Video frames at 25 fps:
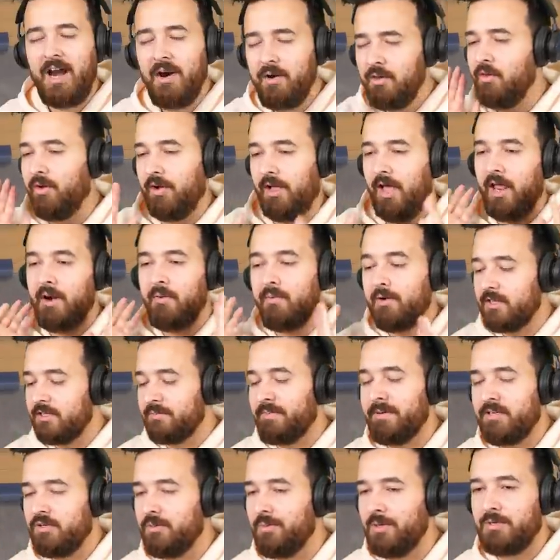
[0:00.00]
I don't look, I don't want to
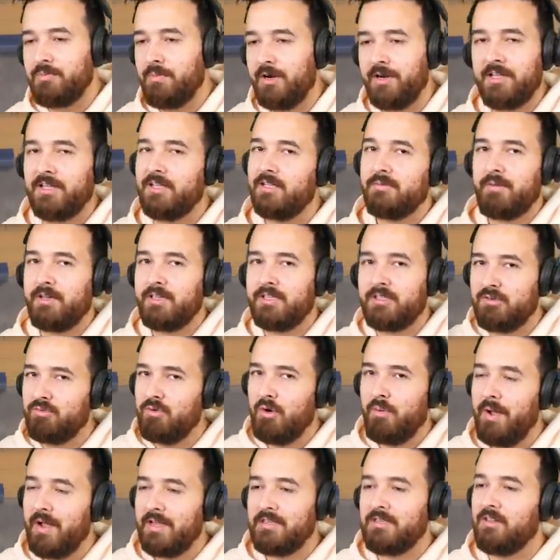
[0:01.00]
spend too much money in this place because
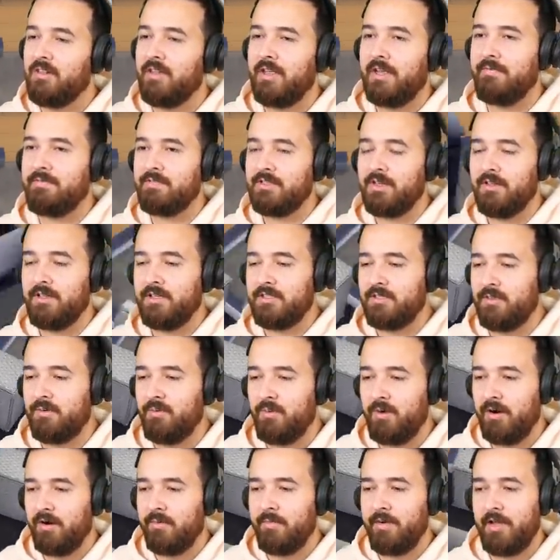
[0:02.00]
we're about to leave, so let's not
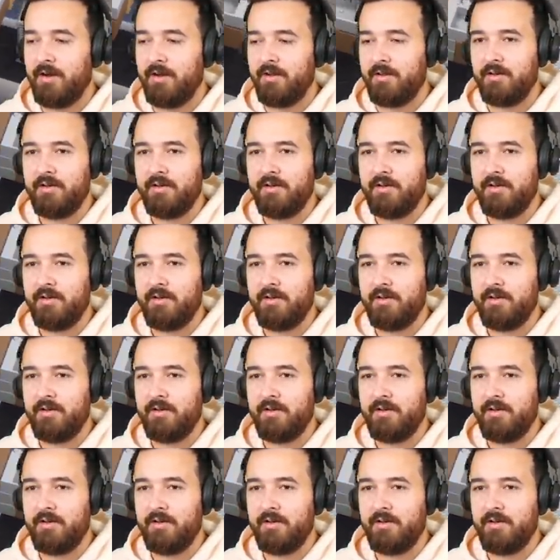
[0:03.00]
worry about